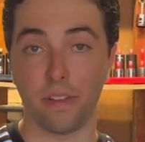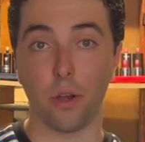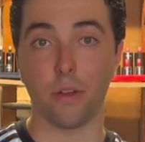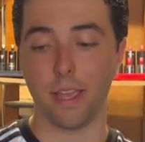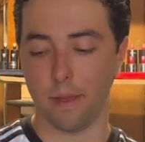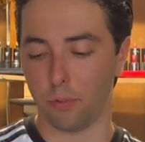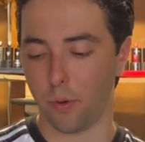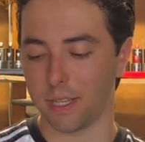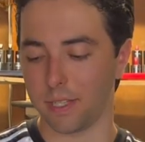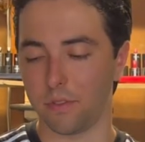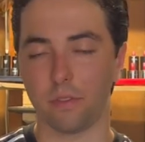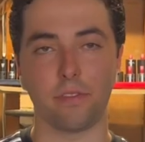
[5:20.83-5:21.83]
Very
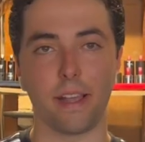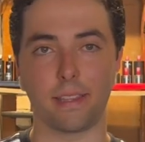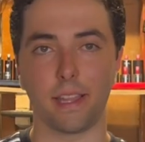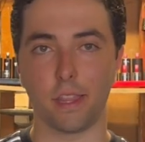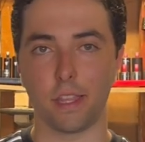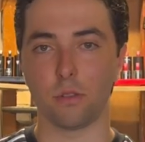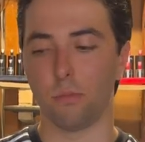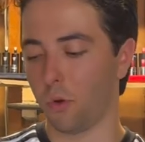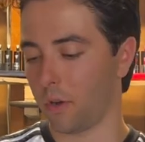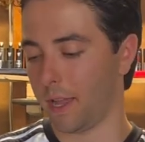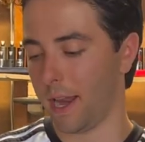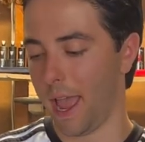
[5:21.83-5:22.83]
impressive, the fact that this
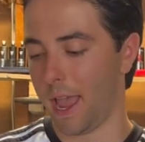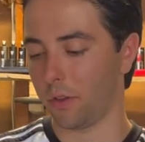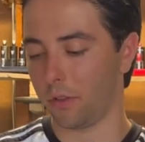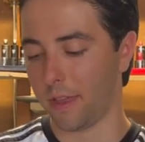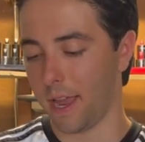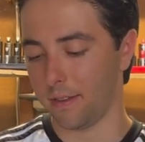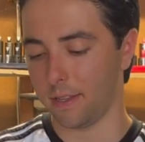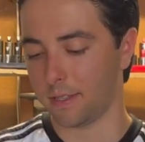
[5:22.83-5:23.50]
motor can handle that.